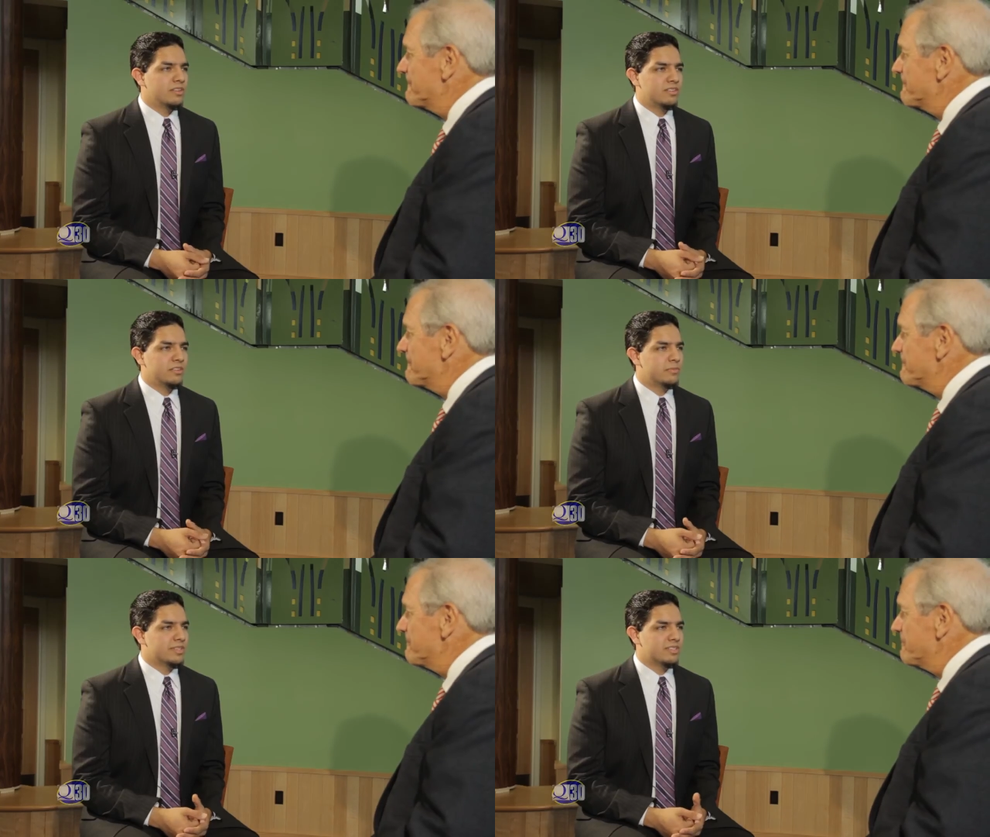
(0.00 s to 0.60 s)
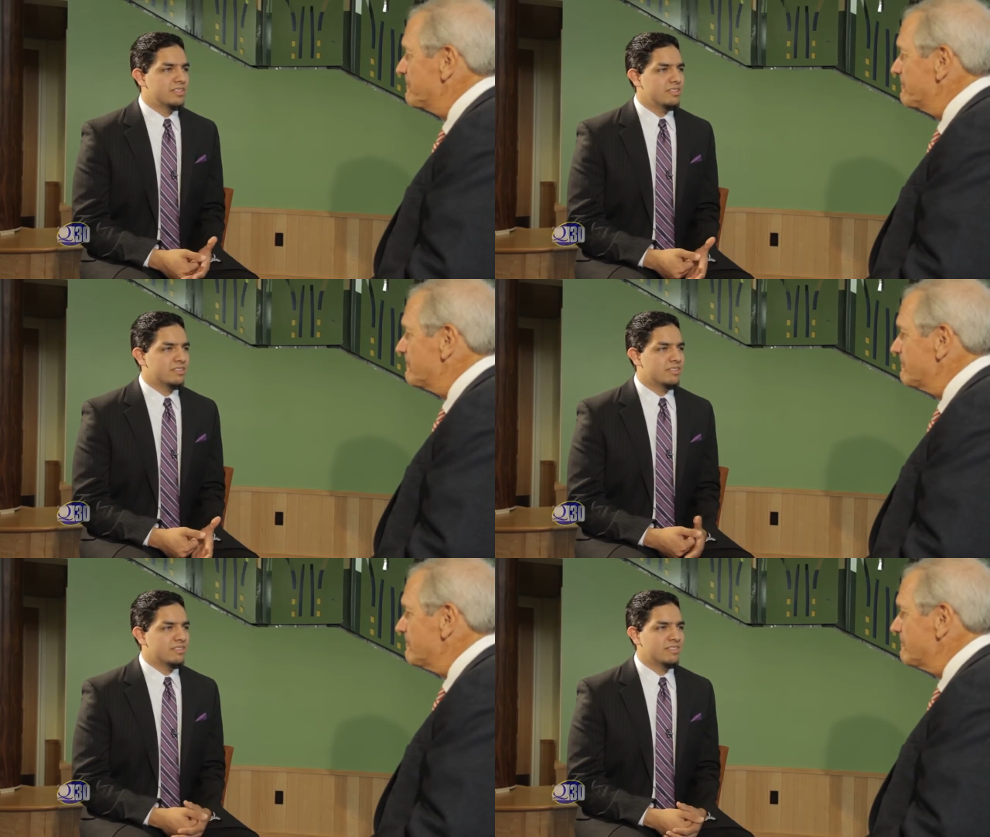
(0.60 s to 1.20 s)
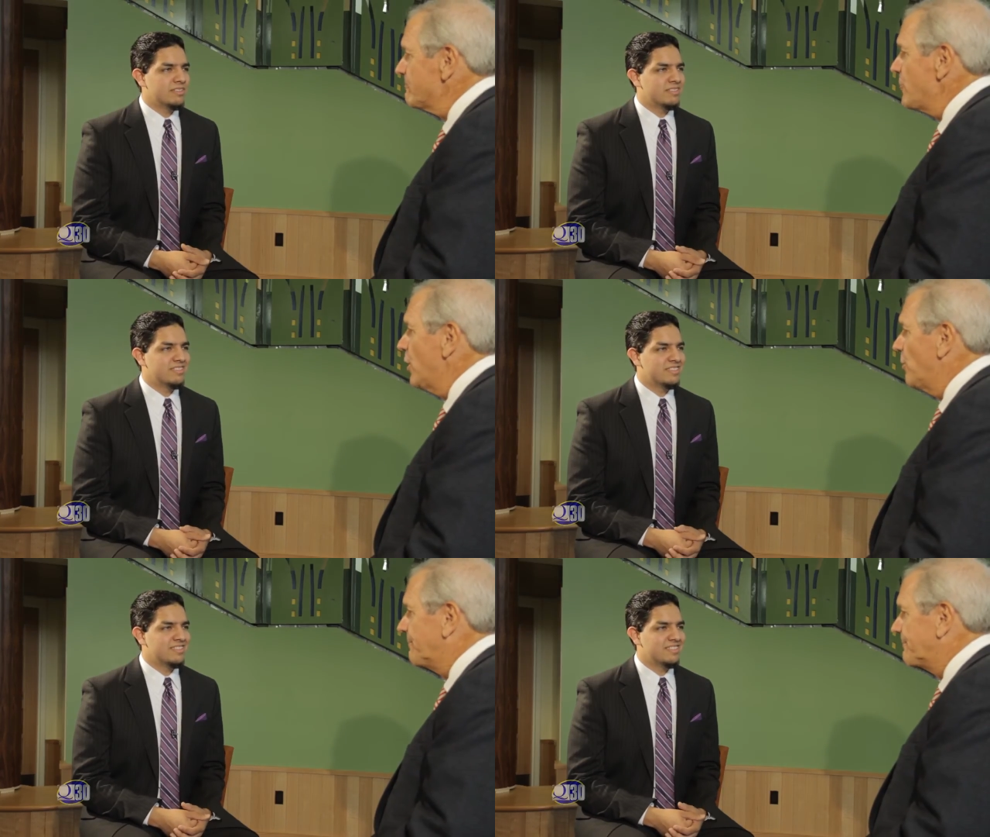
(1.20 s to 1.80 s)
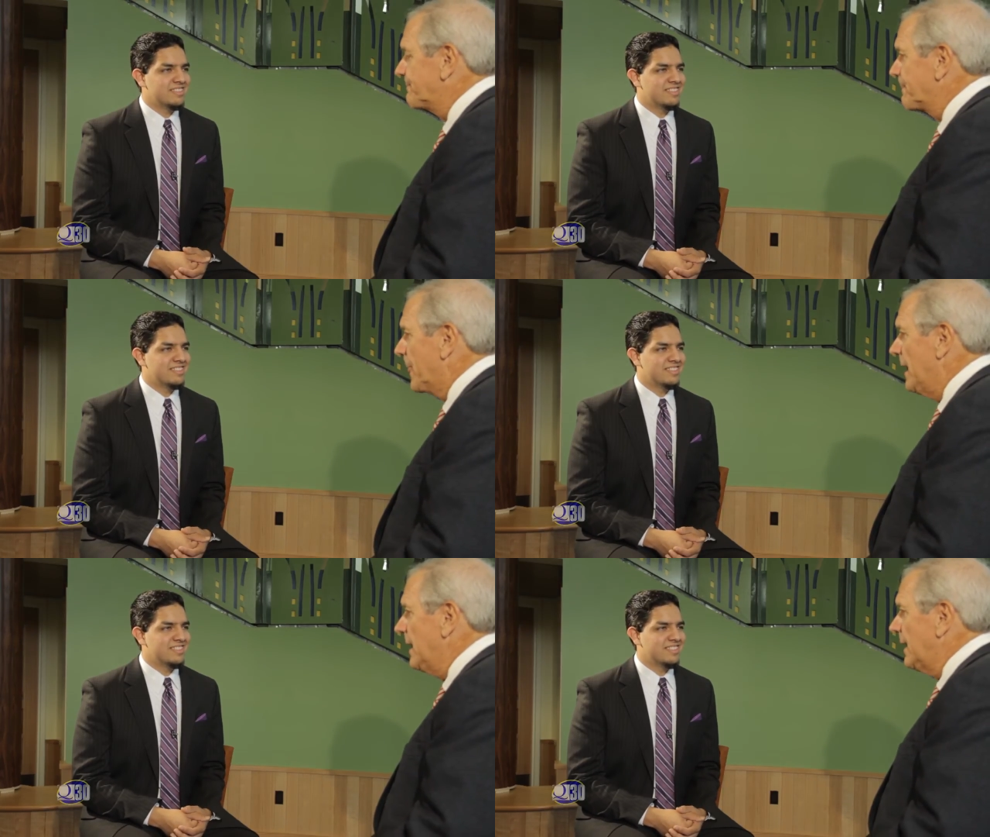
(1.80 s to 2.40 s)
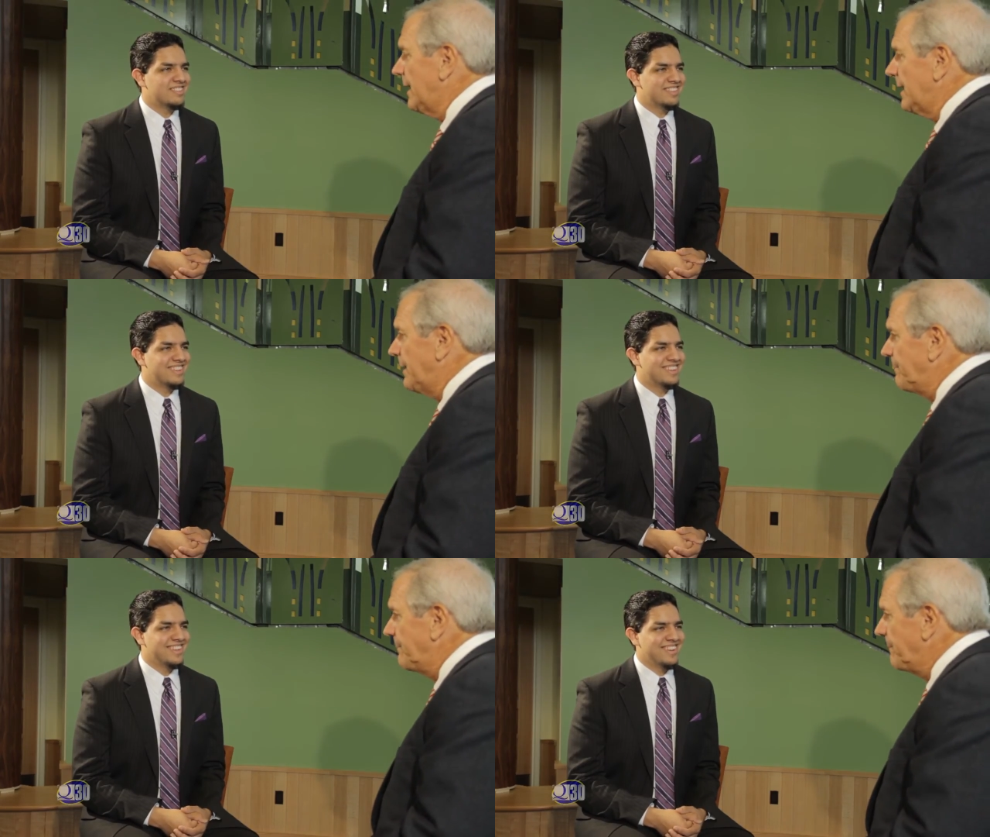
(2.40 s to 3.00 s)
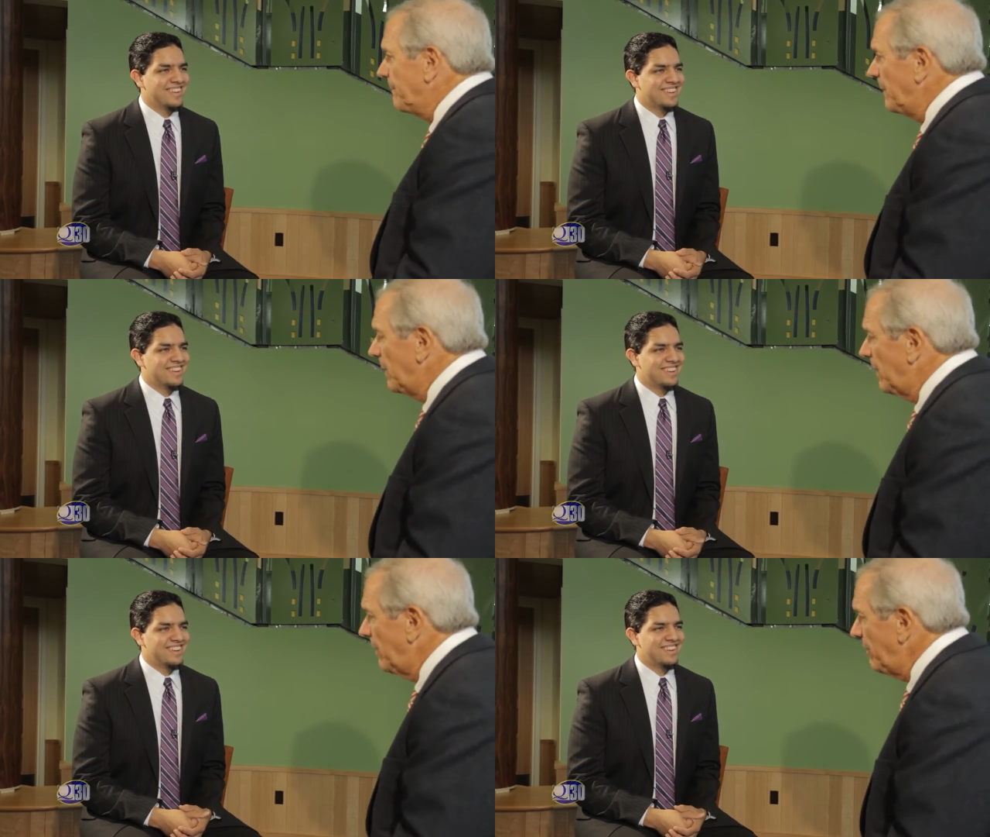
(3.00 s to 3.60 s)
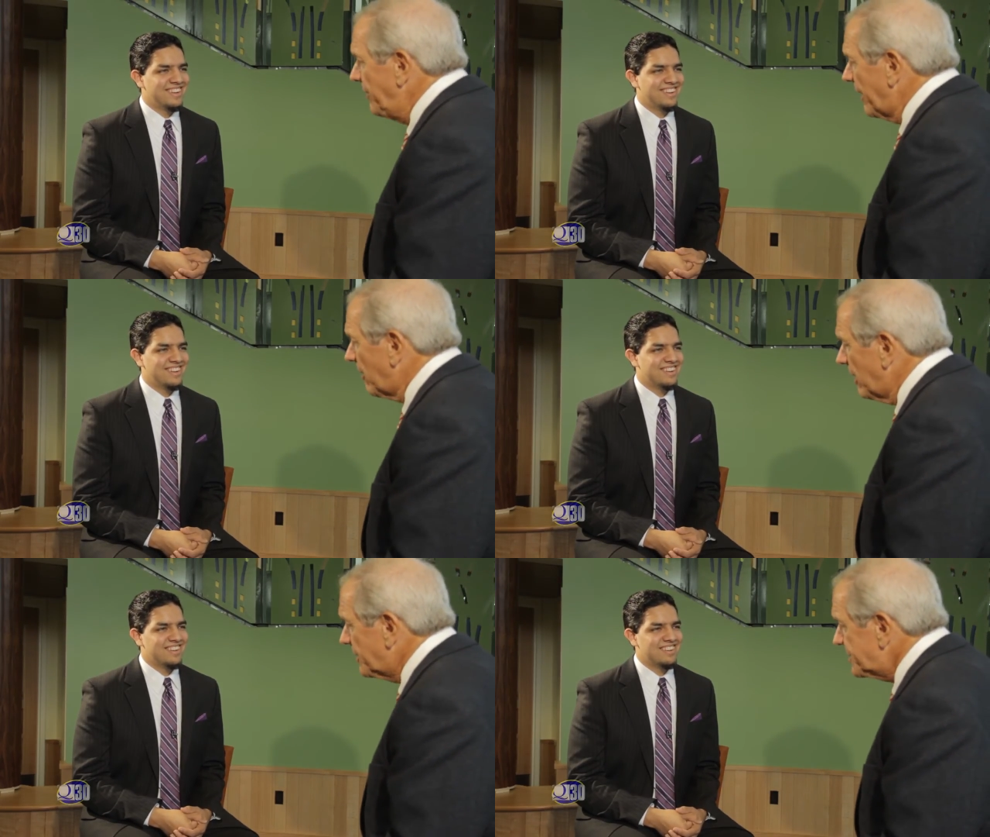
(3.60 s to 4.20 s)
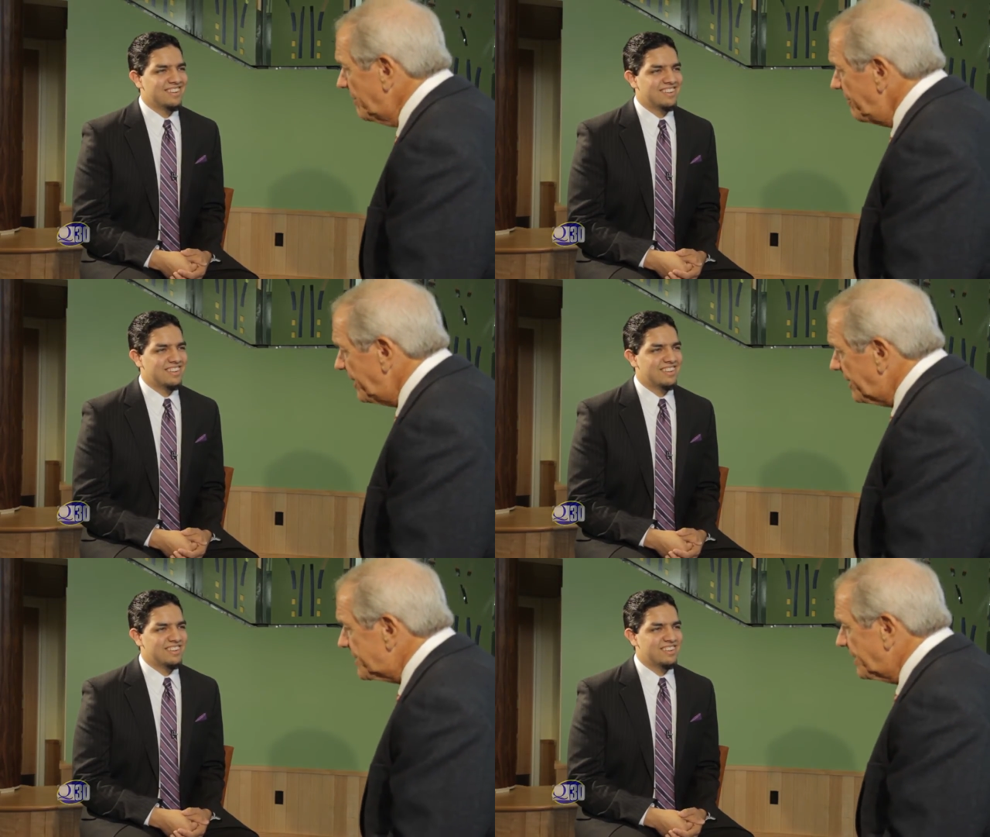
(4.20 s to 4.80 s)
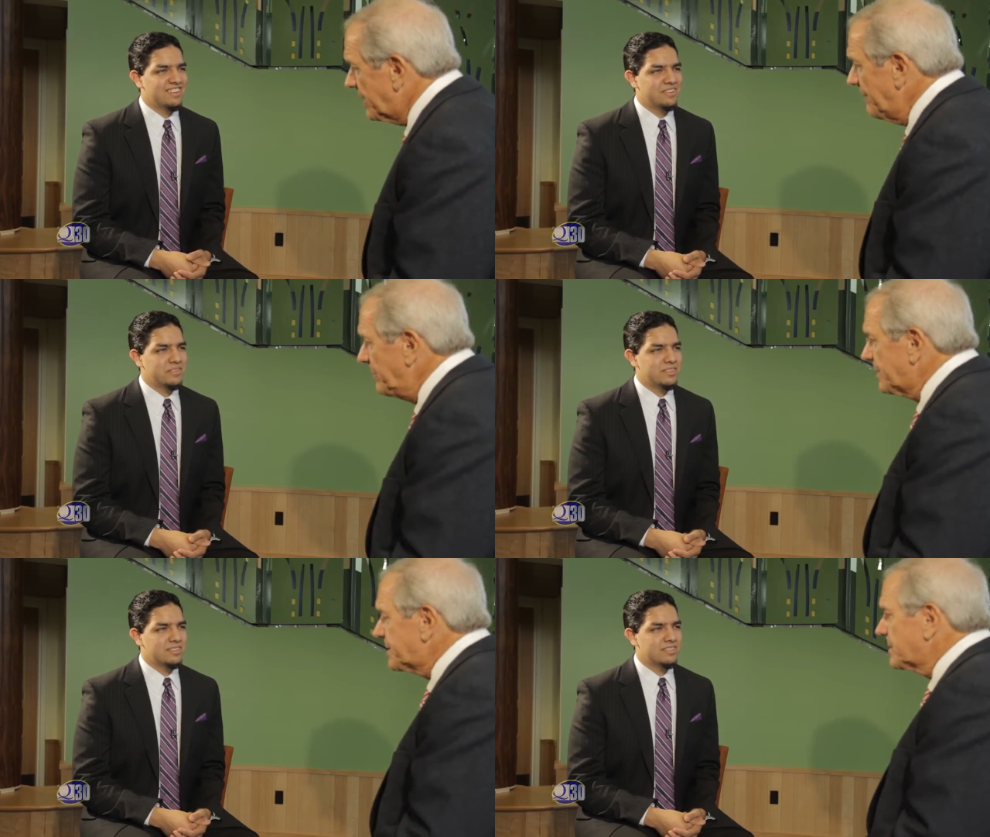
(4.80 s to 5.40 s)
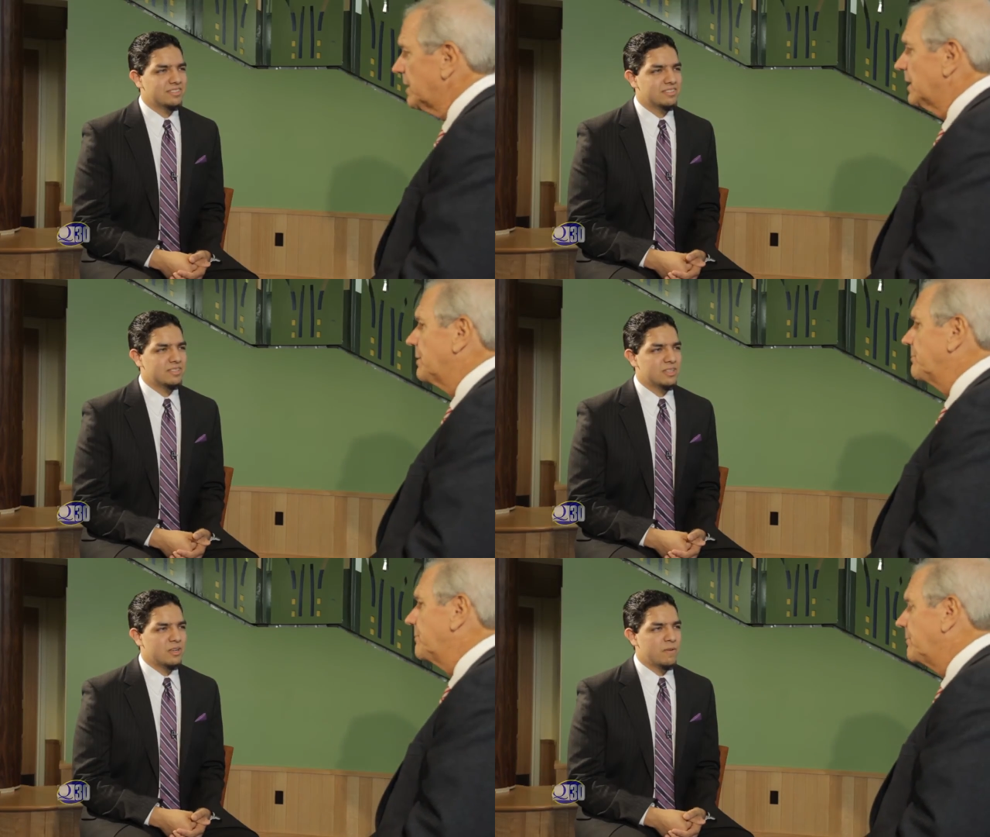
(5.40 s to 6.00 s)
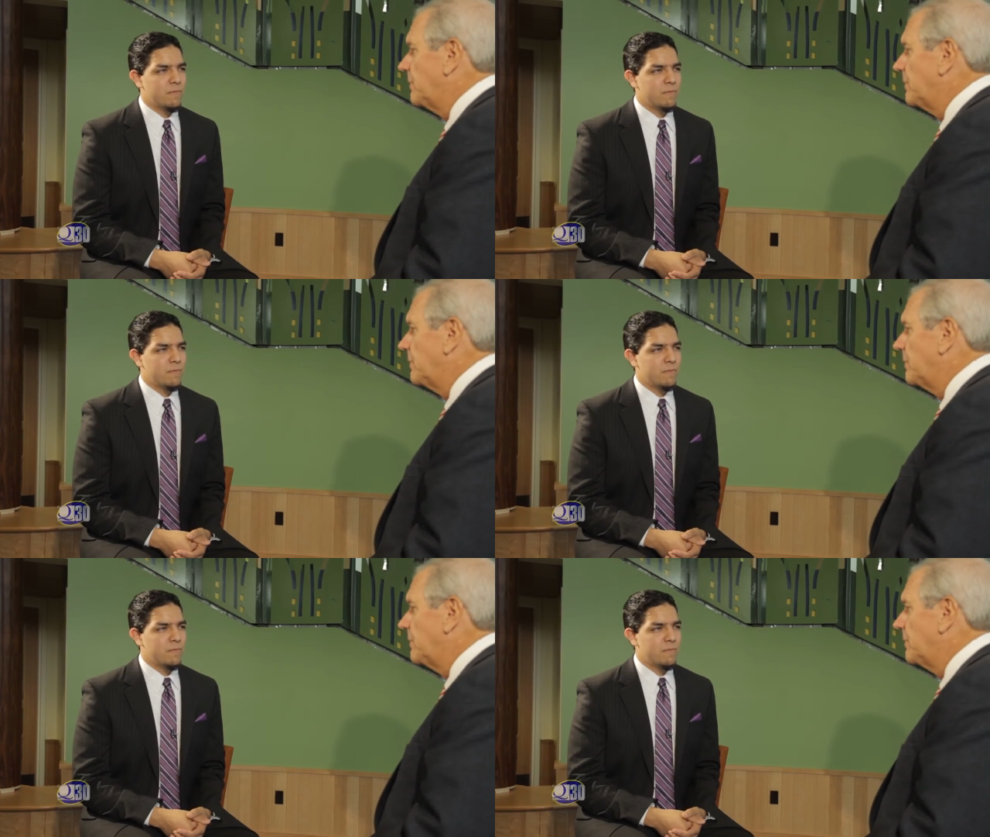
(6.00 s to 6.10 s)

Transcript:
Speaker 1: Do you miss it?
Speaker 2: No. Um, there are some things that I miss. Um,